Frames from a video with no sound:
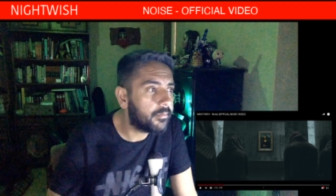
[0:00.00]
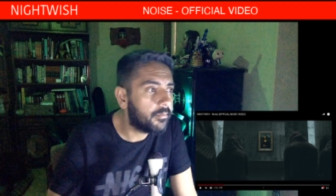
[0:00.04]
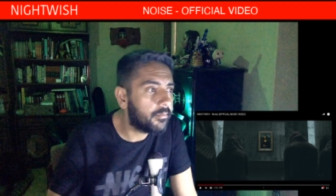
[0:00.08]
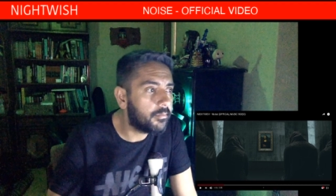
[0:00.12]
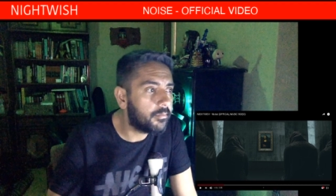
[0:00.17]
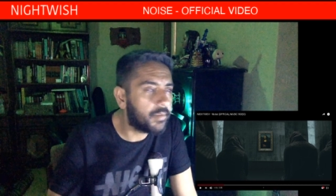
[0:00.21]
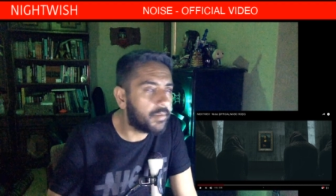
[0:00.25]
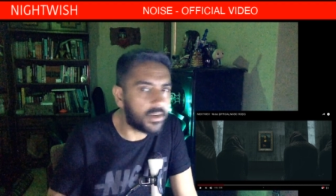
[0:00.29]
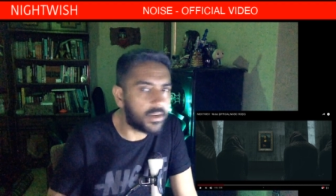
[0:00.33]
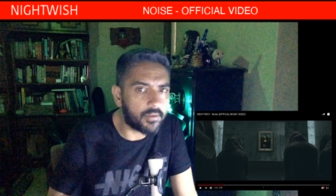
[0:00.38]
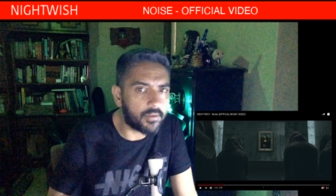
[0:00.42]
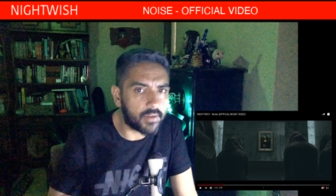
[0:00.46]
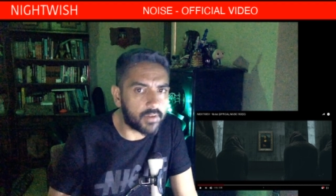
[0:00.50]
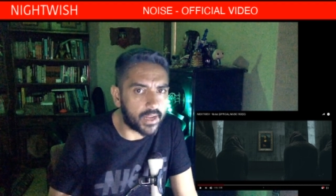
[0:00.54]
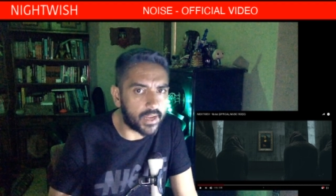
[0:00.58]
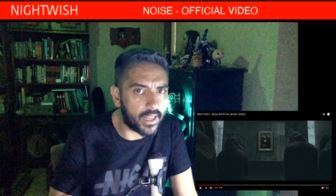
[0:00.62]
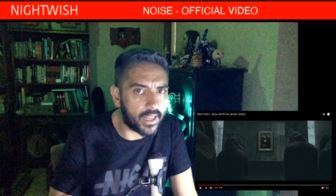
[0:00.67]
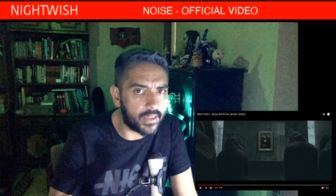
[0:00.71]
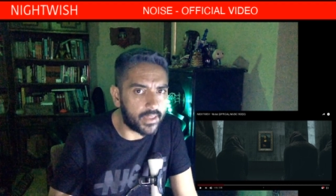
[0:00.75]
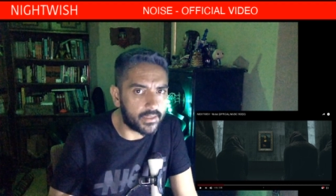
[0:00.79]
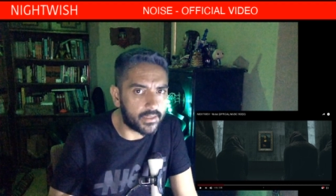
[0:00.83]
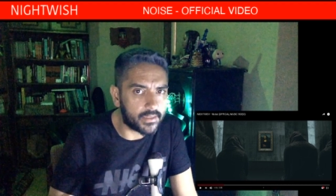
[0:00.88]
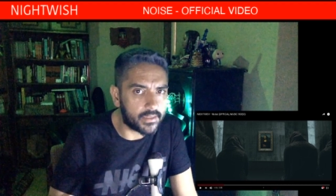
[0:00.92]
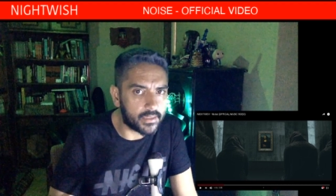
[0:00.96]
But in
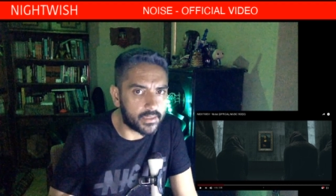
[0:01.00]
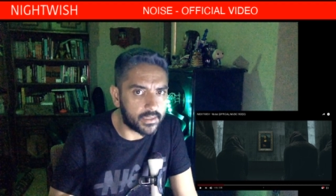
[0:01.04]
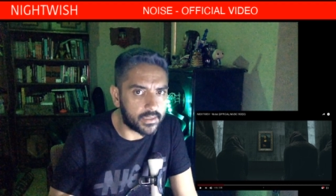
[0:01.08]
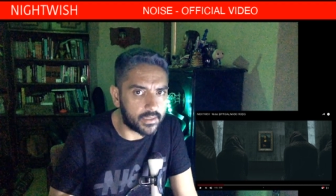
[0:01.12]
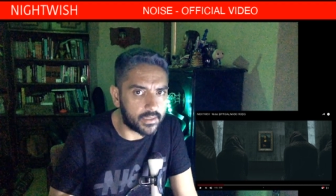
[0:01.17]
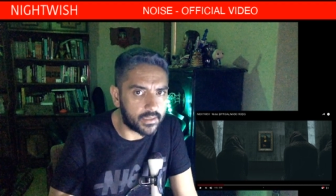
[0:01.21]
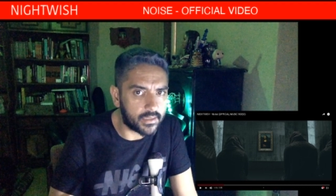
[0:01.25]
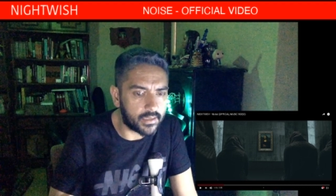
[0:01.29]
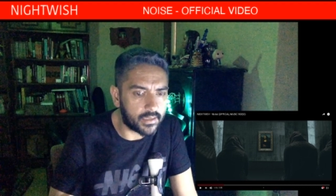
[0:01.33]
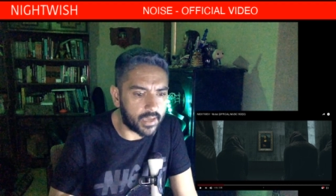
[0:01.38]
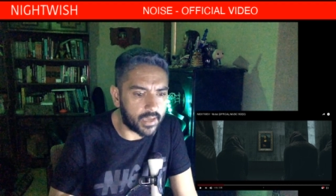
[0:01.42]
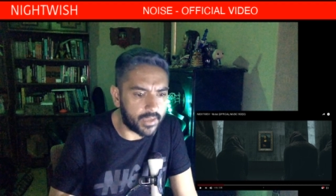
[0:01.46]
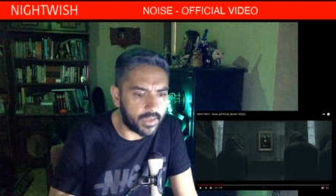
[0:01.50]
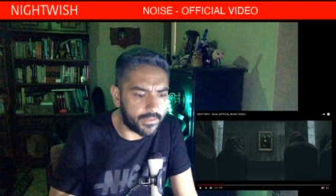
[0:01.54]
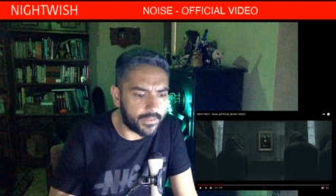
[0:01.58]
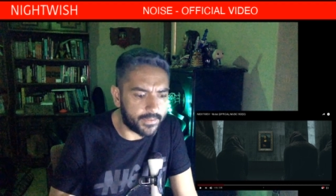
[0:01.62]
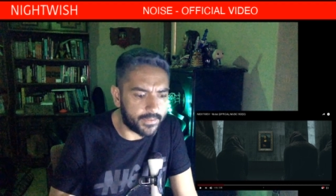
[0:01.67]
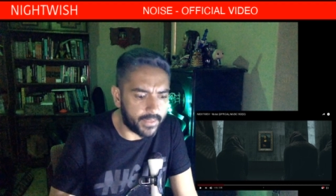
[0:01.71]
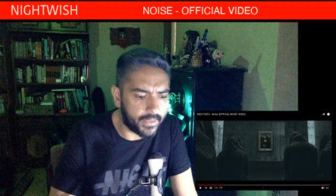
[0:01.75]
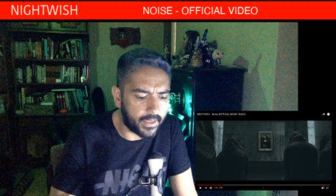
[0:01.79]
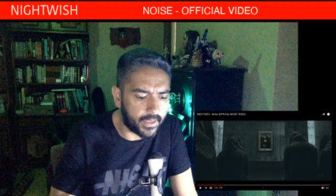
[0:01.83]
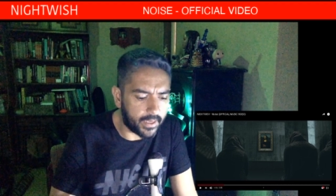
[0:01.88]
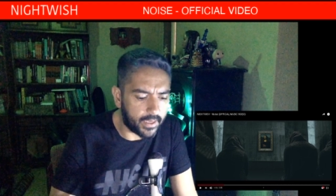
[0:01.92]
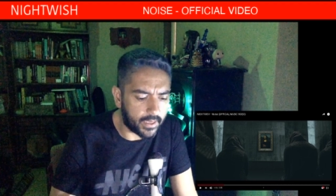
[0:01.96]
reality, I
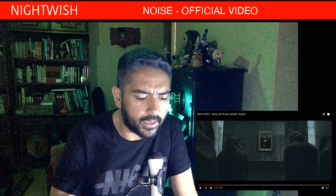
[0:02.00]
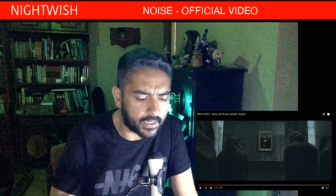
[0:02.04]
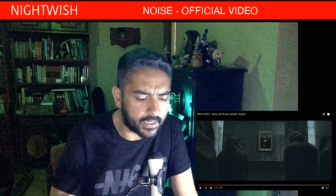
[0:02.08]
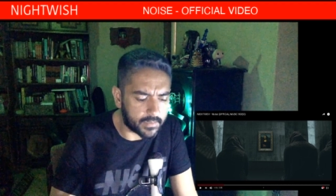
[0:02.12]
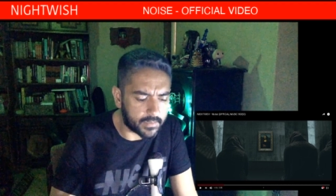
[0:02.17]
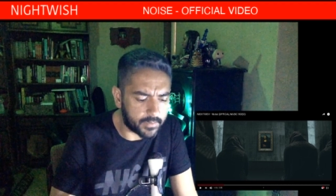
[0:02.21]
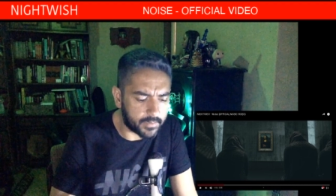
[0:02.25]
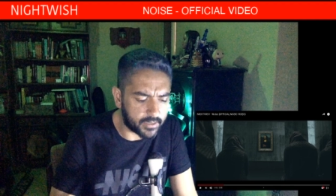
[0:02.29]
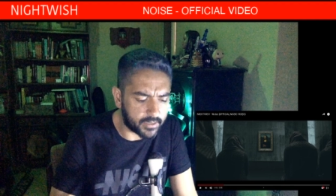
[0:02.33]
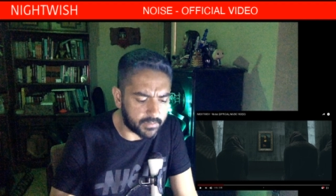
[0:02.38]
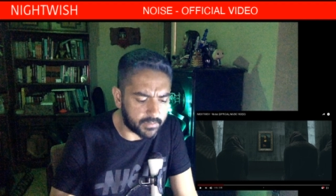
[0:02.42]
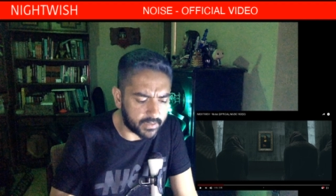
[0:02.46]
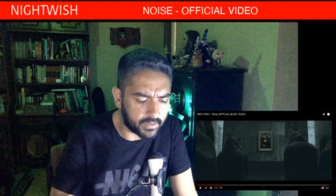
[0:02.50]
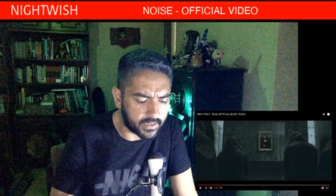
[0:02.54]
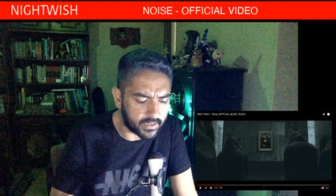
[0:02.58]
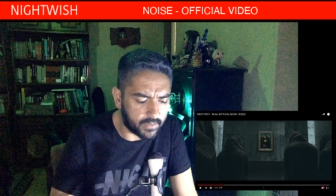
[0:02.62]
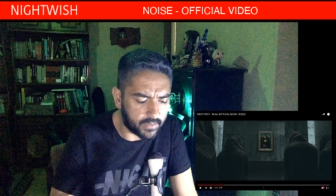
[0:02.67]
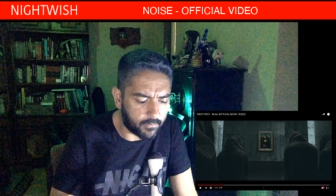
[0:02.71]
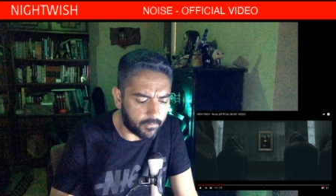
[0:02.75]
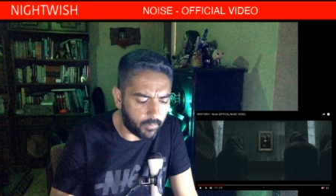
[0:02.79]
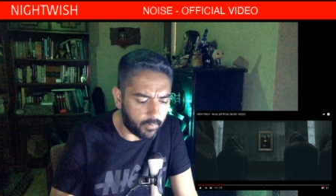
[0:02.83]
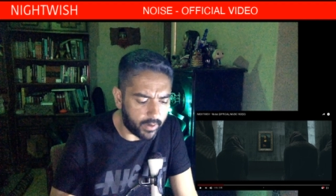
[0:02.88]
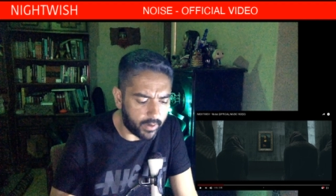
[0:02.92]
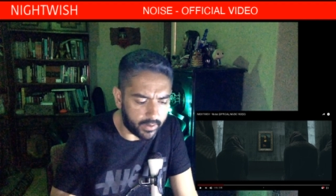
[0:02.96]
think I express
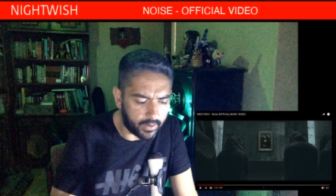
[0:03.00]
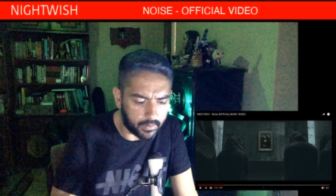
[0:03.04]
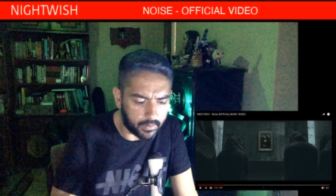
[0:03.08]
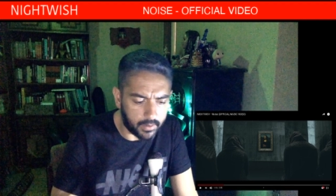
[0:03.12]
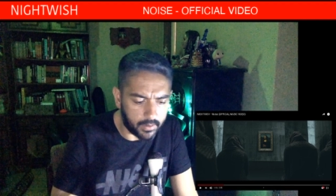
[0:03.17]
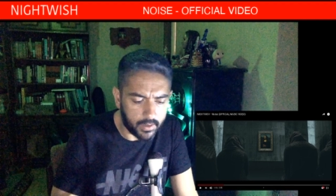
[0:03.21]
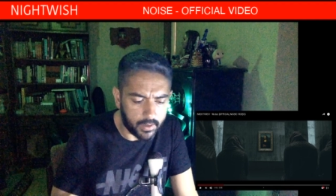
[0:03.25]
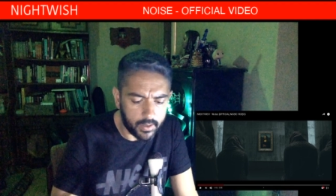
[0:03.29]
myself well.